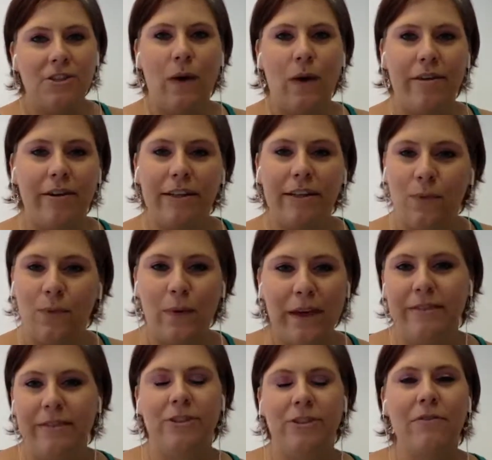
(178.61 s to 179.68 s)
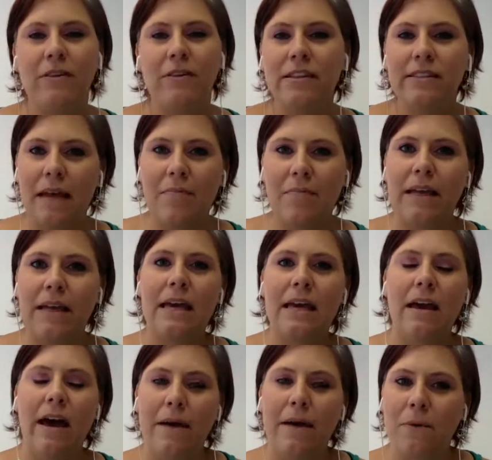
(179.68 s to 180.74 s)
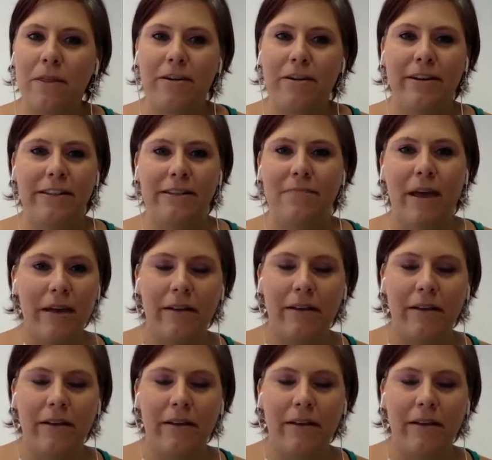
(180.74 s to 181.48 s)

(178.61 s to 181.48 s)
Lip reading: whether it's with General Assembly, whether it's in